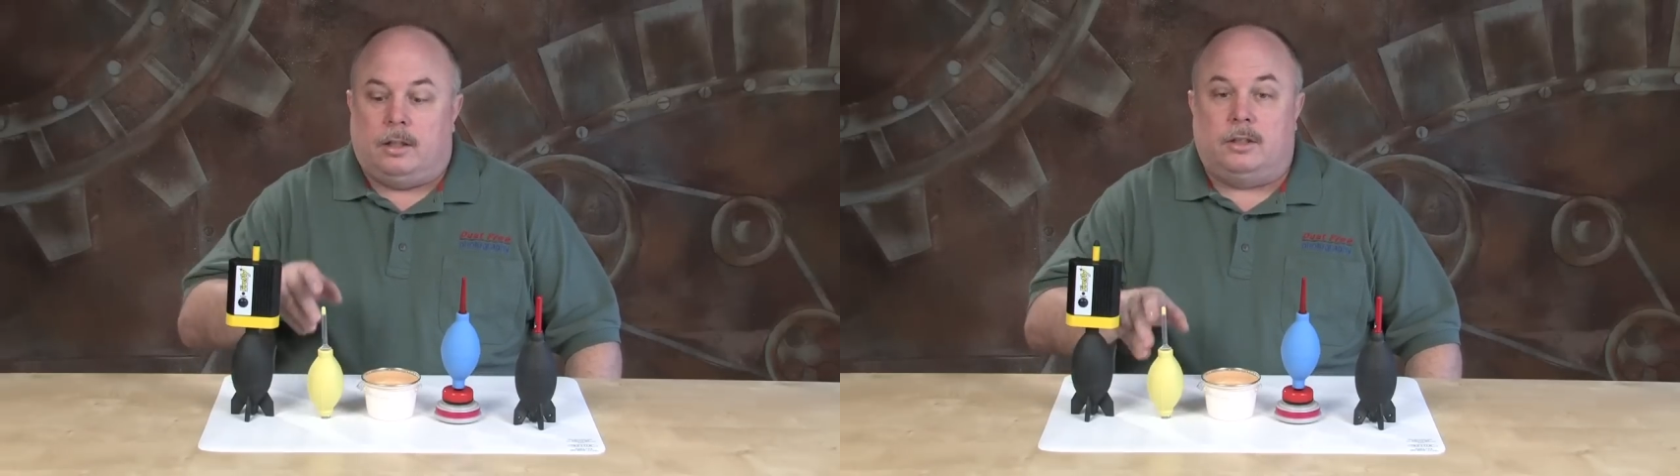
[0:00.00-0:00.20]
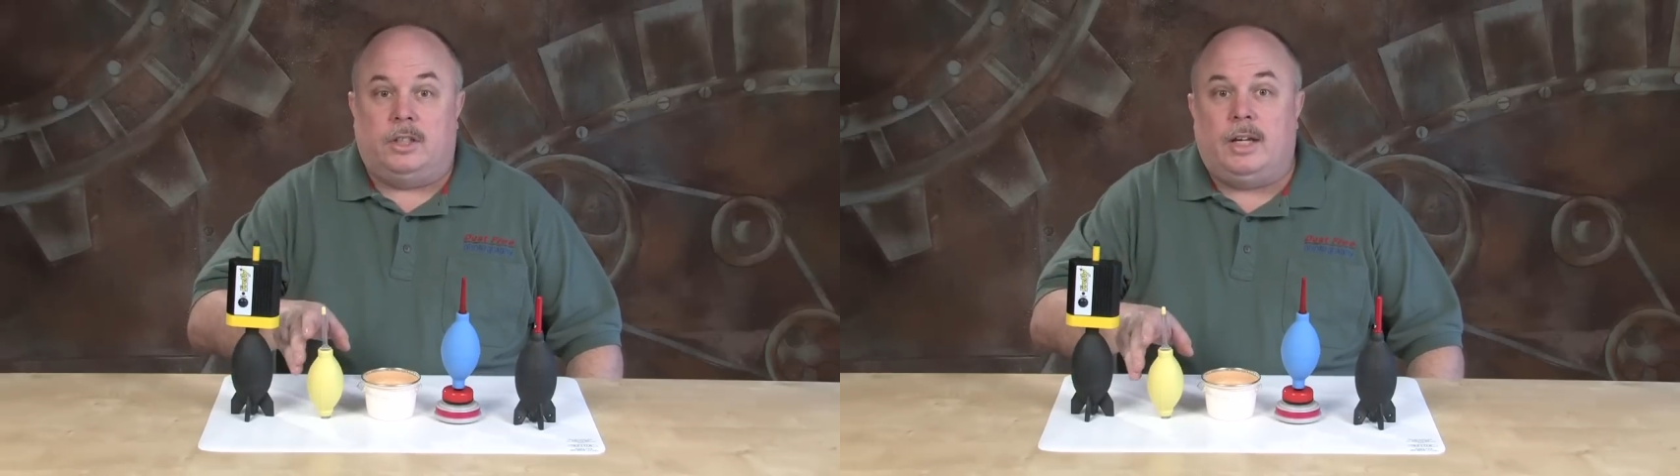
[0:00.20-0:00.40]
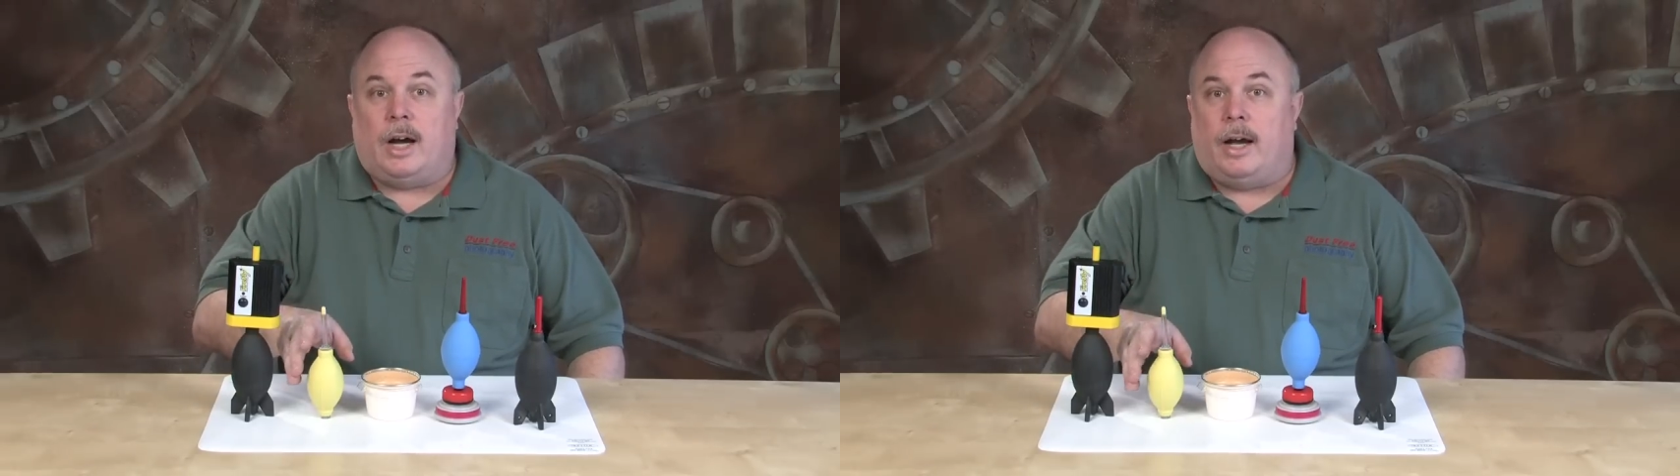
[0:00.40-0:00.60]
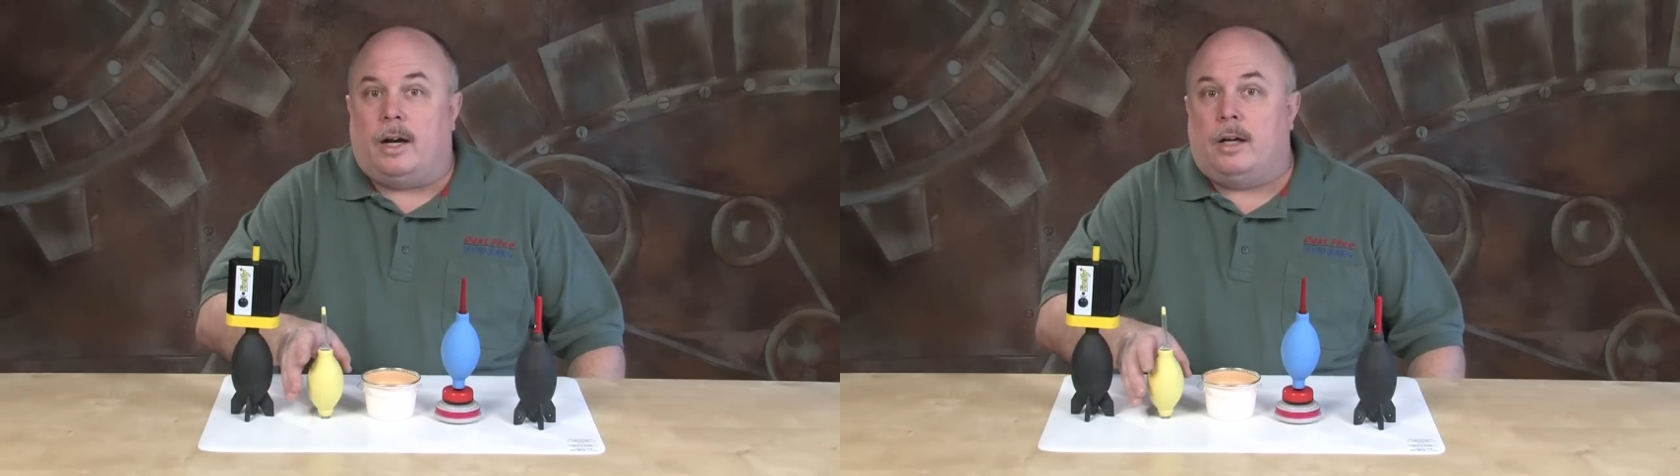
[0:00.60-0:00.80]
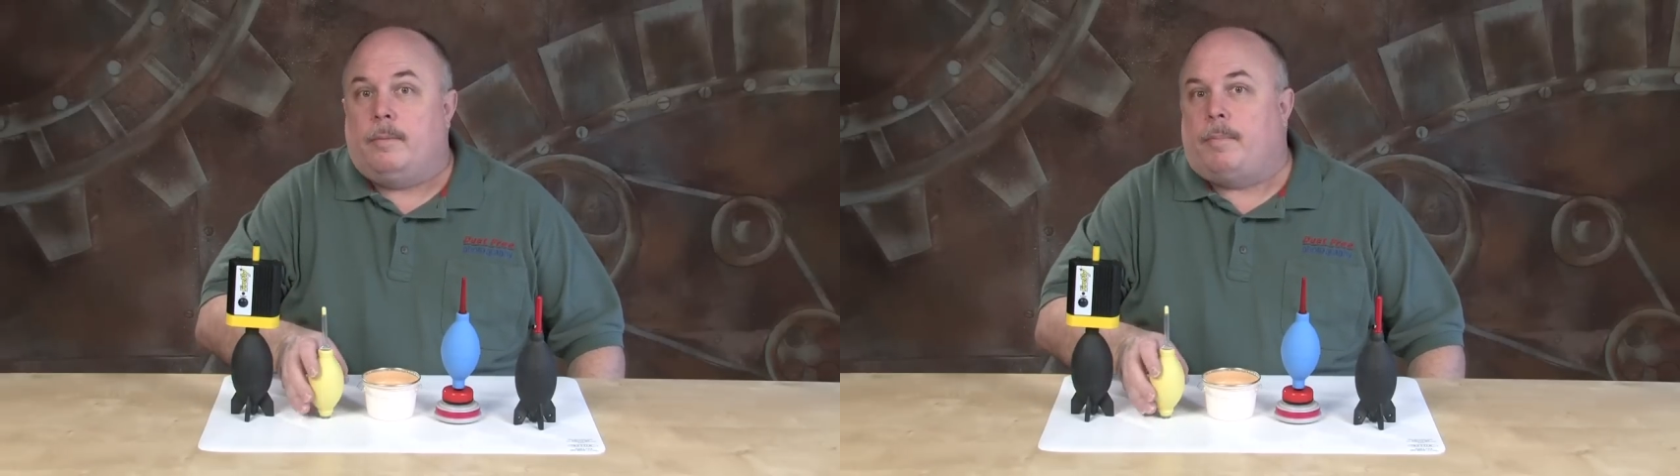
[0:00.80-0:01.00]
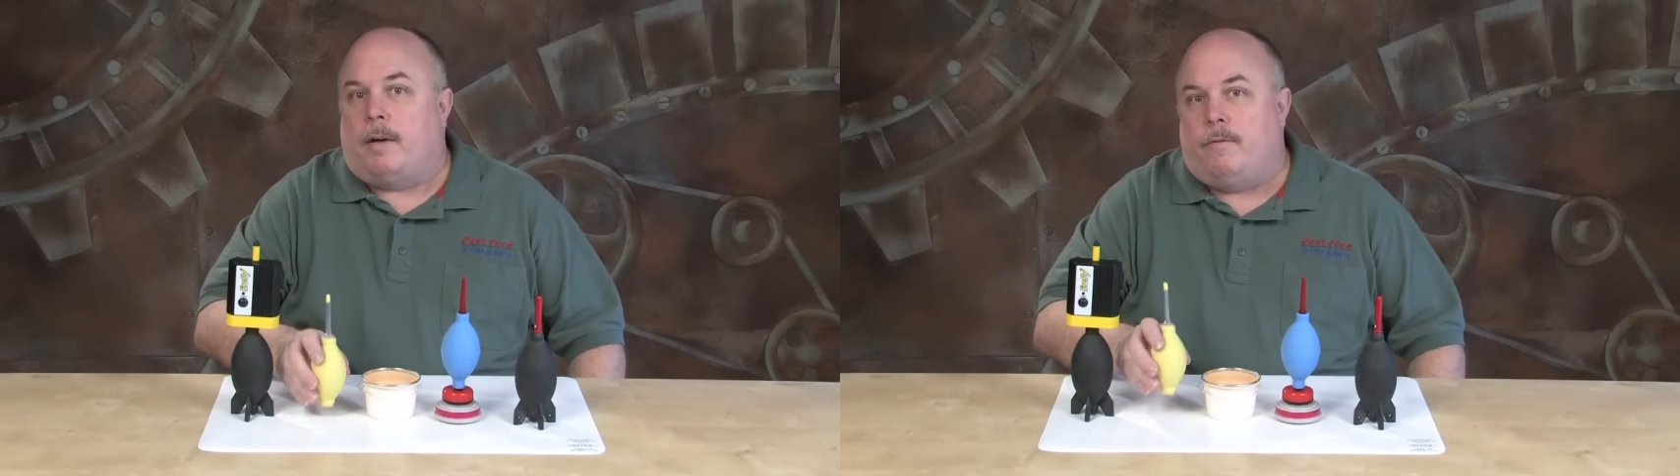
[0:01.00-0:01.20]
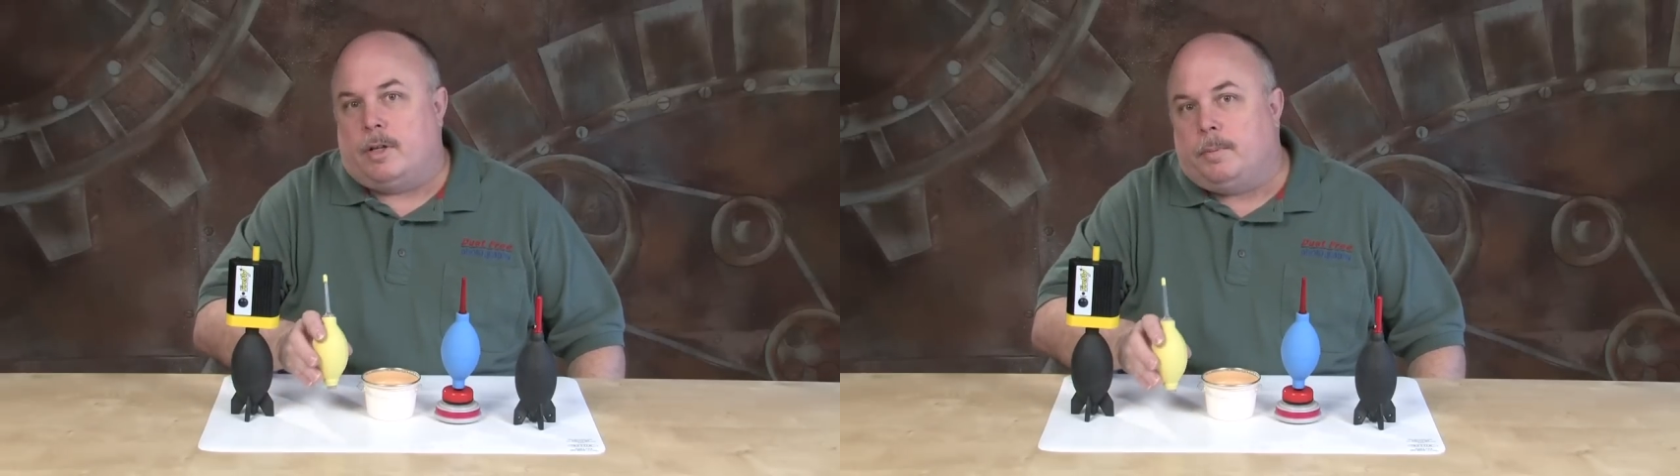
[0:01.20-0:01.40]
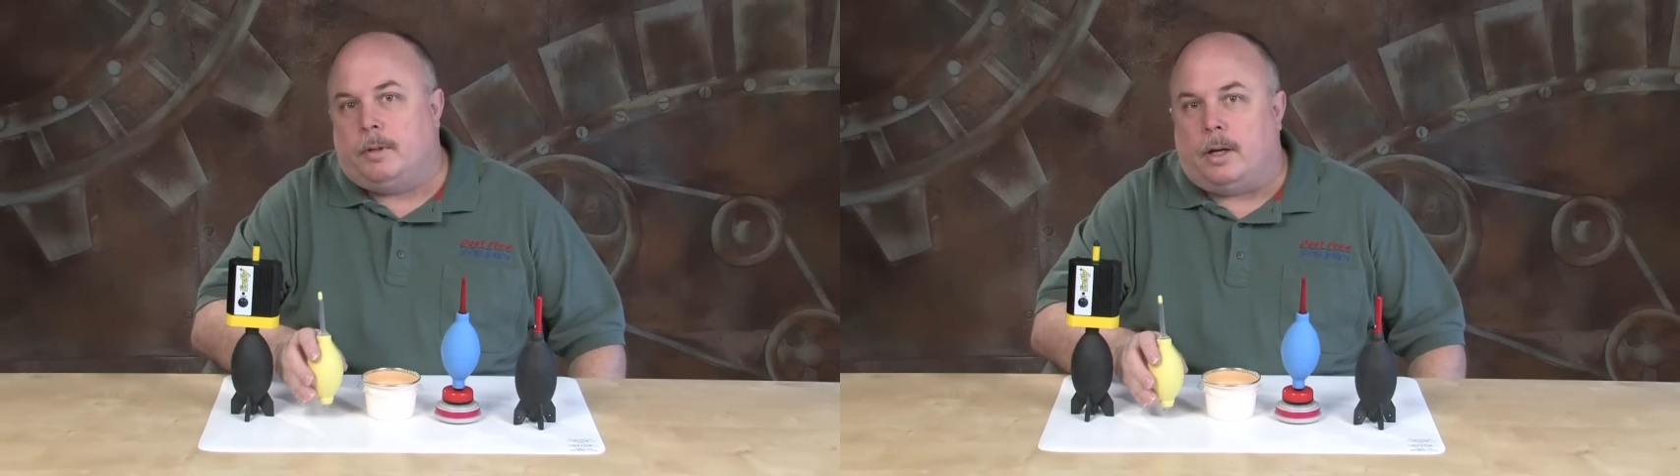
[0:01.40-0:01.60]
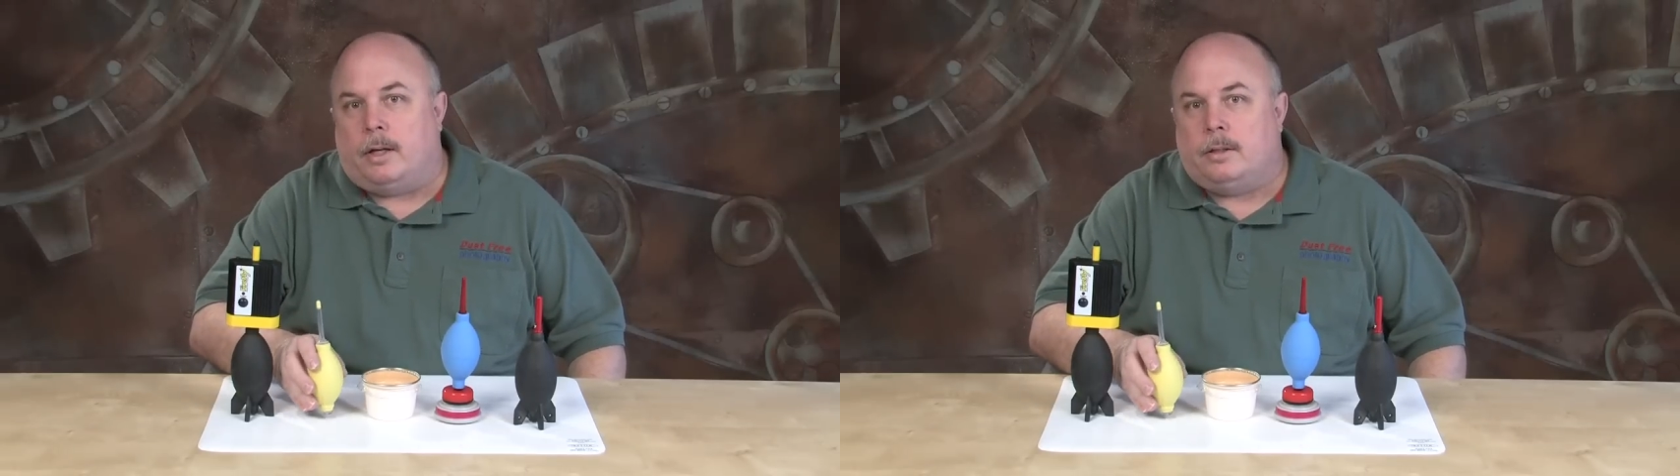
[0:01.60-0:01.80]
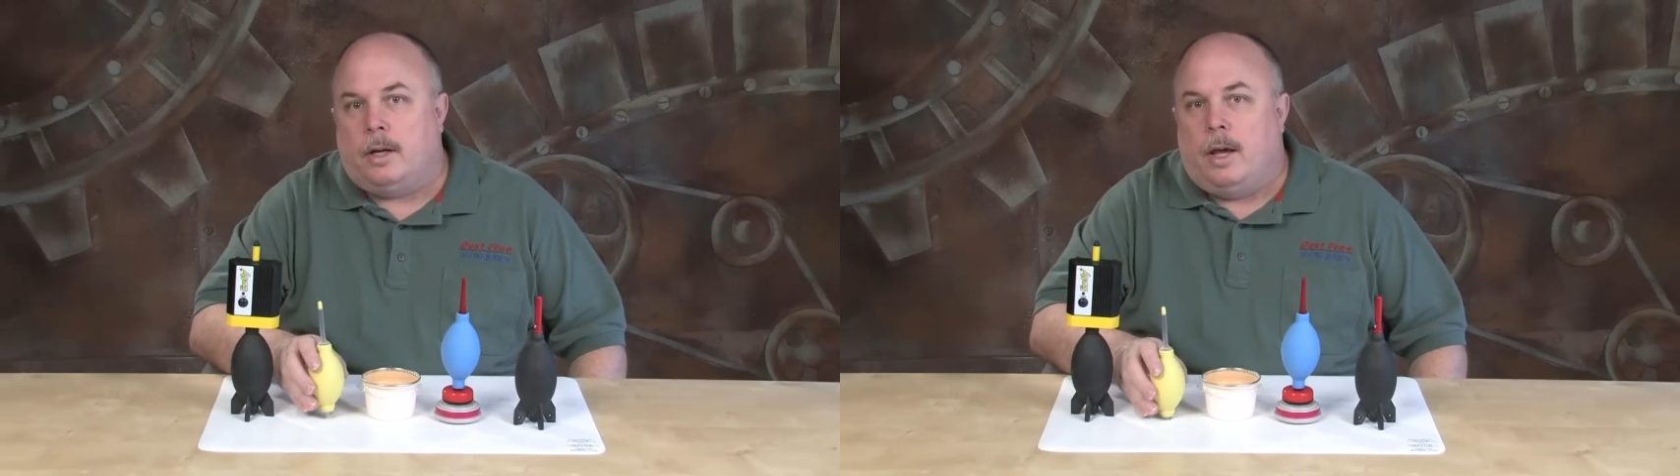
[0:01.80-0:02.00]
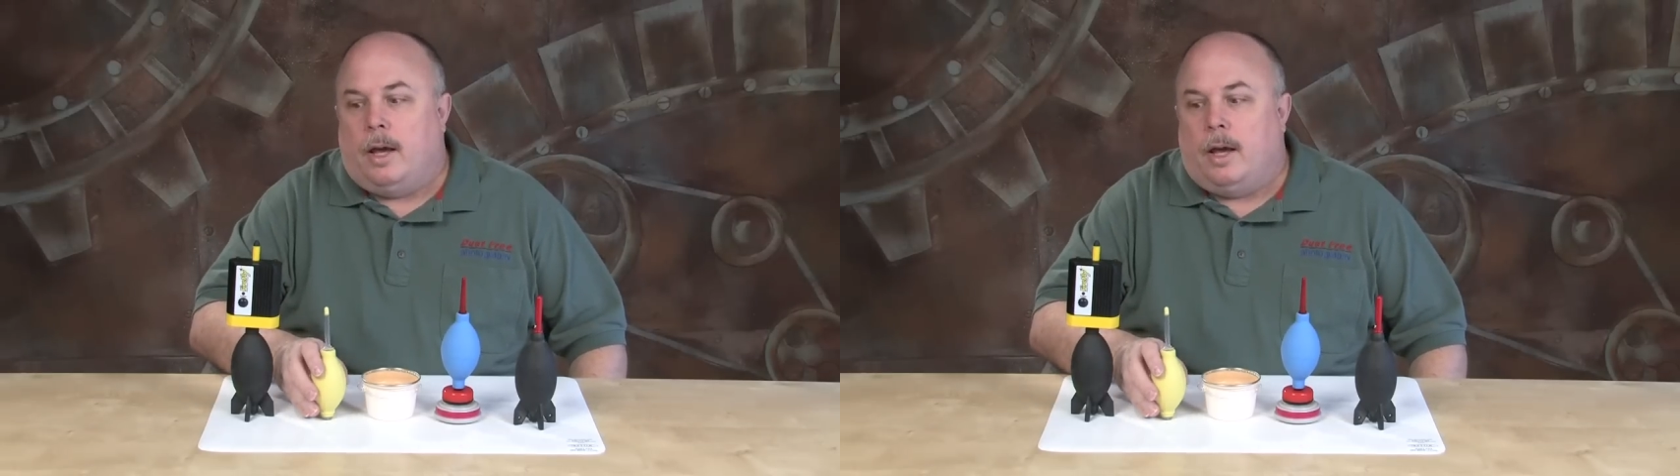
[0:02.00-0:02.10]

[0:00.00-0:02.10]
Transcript: Zeeion by Visible Dust